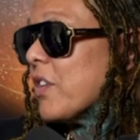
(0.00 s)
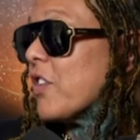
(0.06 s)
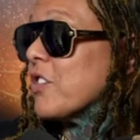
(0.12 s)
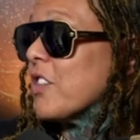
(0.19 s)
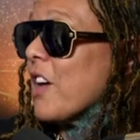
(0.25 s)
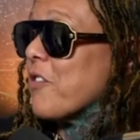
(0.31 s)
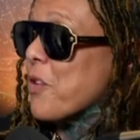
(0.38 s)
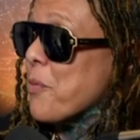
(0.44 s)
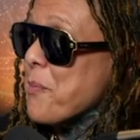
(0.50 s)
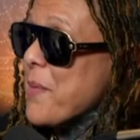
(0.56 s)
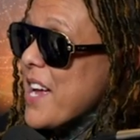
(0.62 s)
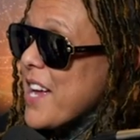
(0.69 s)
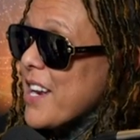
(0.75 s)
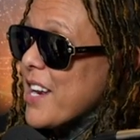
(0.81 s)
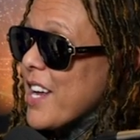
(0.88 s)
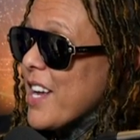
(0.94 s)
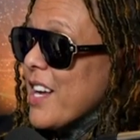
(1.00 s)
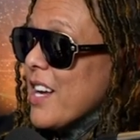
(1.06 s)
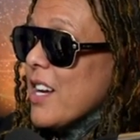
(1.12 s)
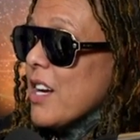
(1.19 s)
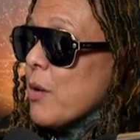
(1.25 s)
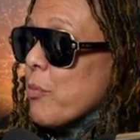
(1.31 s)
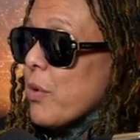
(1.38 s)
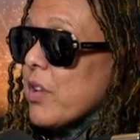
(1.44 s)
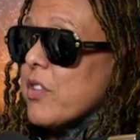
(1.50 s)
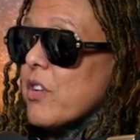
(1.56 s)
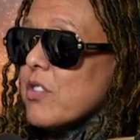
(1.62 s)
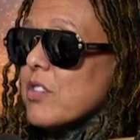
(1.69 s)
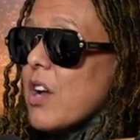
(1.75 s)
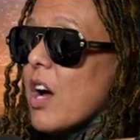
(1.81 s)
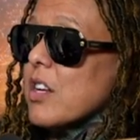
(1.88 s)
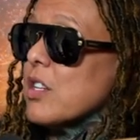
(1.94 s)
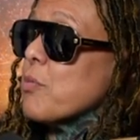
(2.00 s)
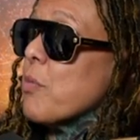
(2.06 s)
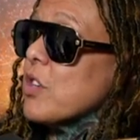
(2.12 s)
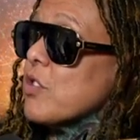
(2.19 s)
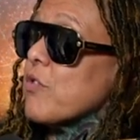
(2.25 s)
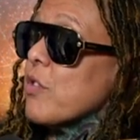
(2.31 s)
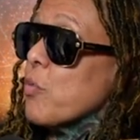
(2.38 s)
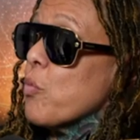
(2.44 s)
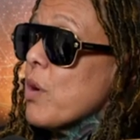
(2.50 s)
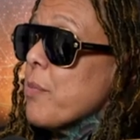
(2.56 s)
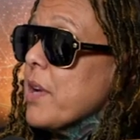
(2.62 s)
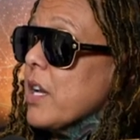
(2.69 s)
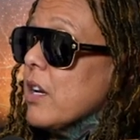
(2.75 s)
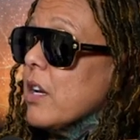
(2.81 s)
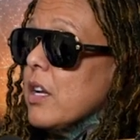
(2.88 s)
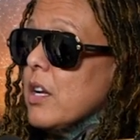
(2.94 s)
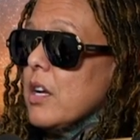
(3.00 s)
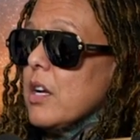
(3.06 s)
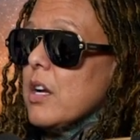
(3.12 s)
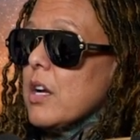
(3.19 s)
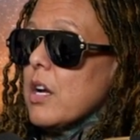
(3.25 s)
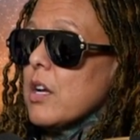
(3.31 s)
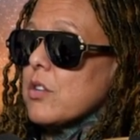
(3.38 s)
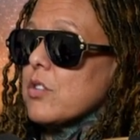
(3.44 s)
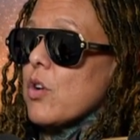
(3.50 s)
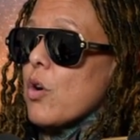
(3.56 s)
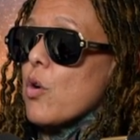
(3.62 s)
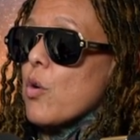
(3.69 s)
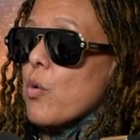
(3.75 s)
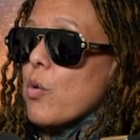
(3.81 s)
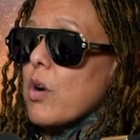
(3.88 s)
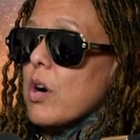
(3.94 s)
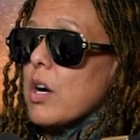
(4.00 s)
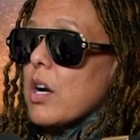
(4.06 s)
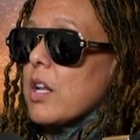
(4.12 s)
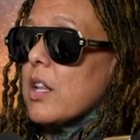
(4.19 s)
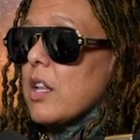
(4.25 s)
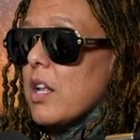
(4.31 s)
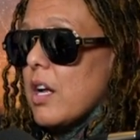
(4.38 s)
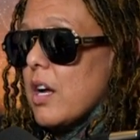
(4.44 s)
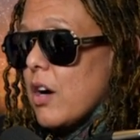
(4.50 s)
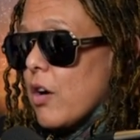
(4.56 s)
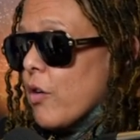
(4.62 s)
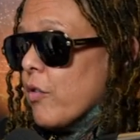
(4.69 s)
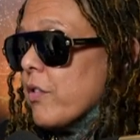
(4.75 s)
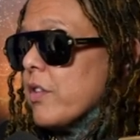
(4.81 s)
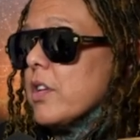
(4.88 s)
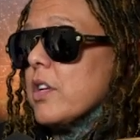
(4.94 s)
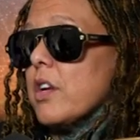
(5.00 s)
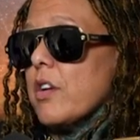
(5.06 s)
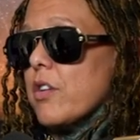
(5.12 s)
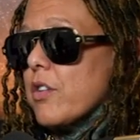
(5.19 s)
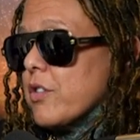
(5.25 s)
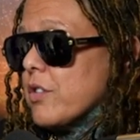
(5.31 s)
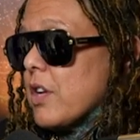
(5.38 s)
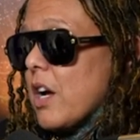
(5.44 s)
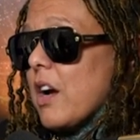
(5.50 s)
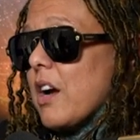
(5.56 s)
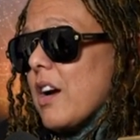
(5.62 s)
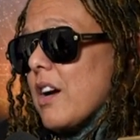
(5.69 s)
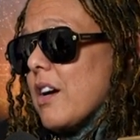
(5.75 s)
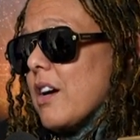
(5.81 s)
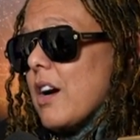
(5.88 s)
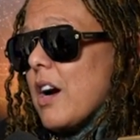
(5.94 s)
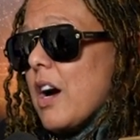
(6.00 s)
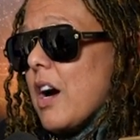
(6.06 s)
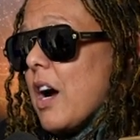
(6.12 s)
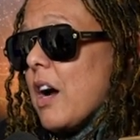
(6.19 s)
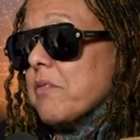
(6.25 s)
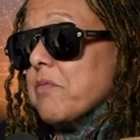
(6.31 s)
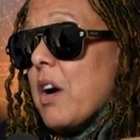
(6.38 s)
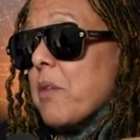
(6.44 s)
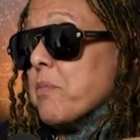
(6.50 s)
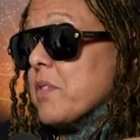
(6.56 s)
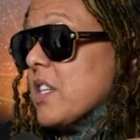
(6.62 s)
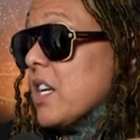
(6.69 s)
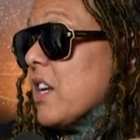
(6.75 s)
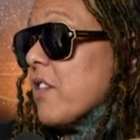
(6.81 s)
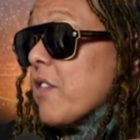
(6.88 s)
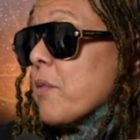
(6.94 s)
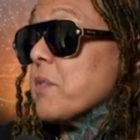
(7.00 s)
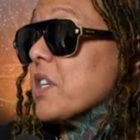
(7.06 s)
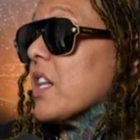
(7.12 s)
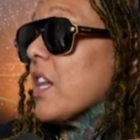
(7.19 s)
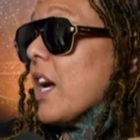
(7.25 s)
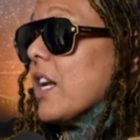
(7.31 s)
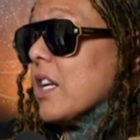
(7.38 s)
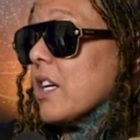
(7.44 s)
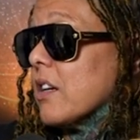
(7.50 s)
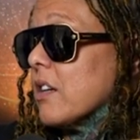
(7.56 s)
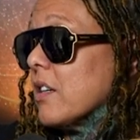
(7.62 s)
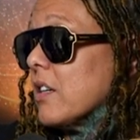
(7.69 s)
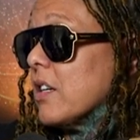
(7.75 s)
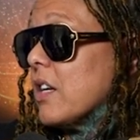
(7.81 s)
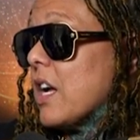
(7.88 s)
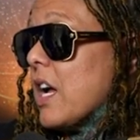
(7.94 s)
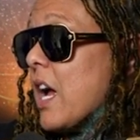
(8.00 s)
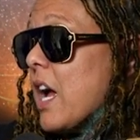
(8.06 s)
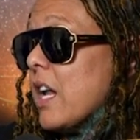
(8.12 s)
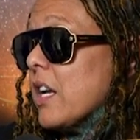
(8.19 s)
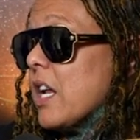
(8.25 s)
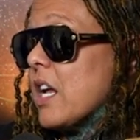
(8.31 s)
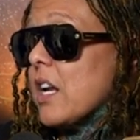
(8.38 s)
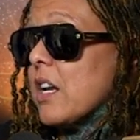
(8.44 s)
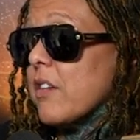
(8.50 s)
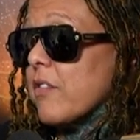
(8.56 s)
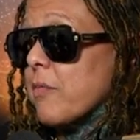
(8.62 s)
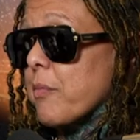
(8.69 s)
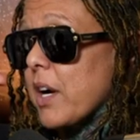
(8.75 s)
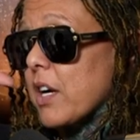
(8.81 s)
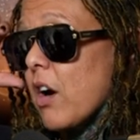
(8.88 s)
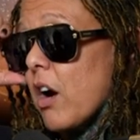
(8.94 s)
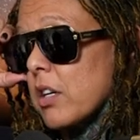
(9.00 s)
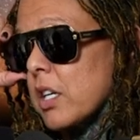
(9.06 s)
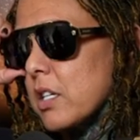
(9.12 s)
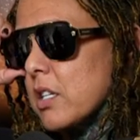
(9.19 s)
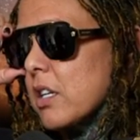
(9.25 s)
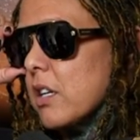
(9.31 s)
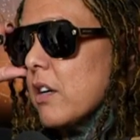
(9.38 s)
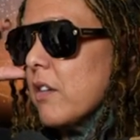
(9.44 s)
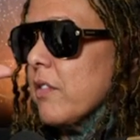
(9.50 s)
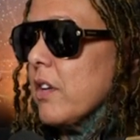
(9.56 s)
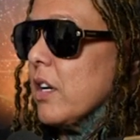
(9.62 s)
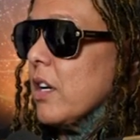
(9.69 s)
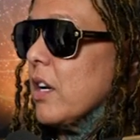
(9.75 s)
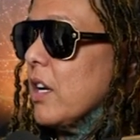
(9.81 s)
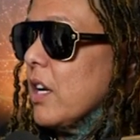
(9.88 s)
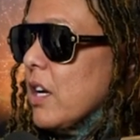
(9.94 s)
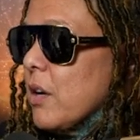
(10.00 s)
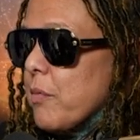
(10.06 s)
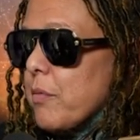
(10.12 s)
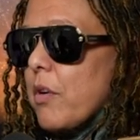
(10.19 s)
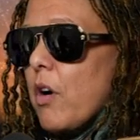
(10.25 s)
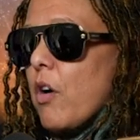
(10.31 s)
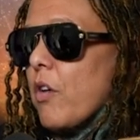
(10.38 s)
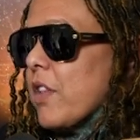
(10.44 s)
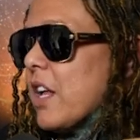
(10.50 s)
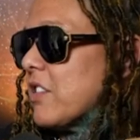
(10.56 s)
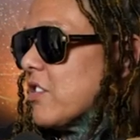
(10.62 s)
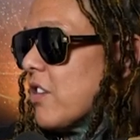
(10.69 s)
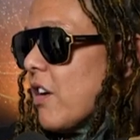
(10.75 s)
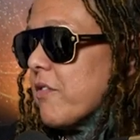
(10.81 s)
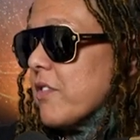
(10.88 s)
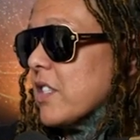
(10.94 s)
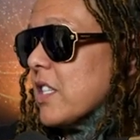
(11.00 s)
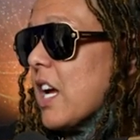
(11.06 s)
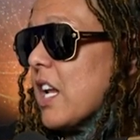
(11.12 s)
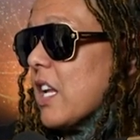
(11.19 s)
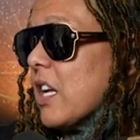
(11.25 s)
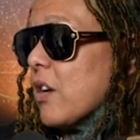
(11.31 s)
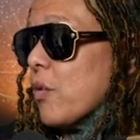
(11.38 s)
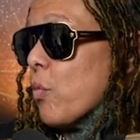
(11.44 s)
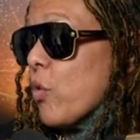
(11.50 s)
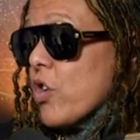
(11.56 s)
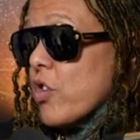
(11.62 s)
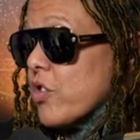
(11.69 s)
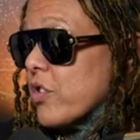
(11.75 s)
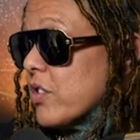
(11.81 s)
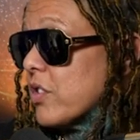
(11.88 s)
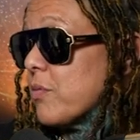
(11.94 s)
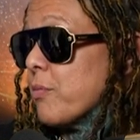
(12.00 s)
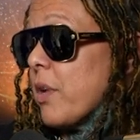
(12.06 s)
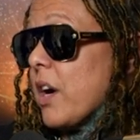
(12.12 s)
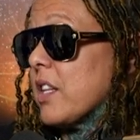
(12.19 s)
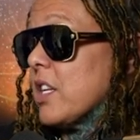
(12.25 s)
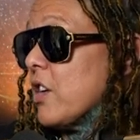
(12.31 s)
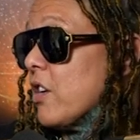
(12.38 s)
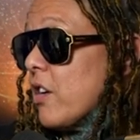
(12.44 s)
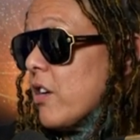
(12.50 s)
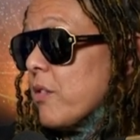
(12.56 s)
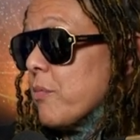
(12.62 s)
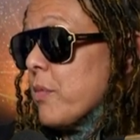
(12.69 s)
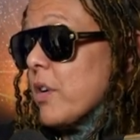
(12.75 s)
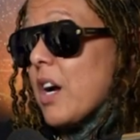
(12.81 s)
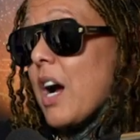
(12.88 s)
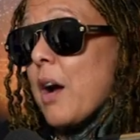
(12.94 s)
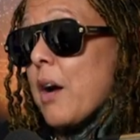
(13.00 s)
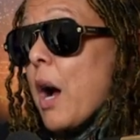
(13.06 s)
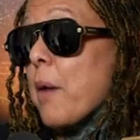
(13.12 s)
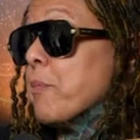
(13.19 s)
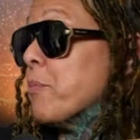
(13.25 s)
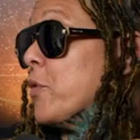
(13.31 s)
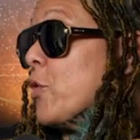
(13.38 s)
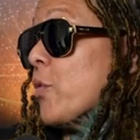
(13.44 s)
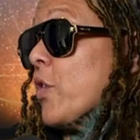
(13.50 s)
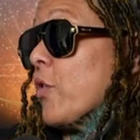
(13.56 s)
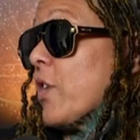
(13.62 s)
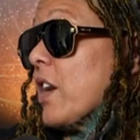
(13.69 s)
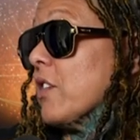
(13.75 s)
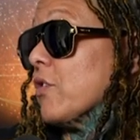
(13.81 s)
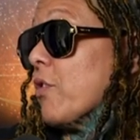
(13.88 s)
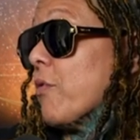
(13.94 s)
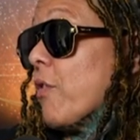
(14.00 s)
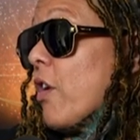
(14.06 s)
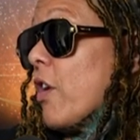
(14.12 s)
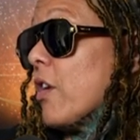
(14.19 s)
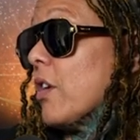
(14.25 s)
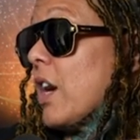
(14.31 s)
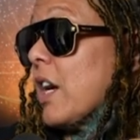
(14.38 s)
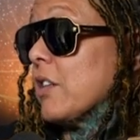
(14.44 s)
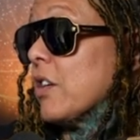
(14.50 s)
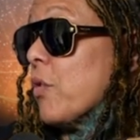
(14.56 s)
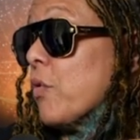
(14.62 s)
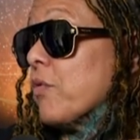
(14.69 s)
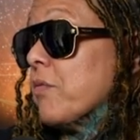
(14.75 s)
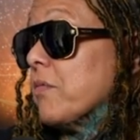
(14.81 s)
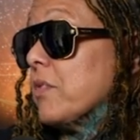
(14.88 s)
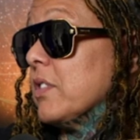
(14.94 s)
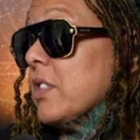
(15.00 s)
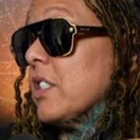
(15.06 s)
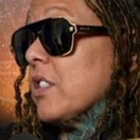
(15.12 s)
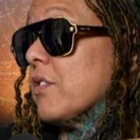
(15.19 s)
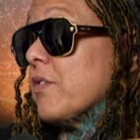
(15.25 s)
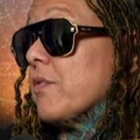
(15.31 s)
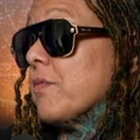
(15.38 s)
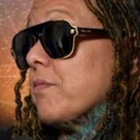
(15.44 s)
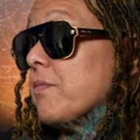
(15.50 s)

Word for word: There's a lot for men, but there's not as much for women. Mm-hmm. So over the years, I, uh, I, I'm seeing if I'm declining and and if my cognitive and all that stuff is getting worse by the year, but I, am doing okay so far. I go this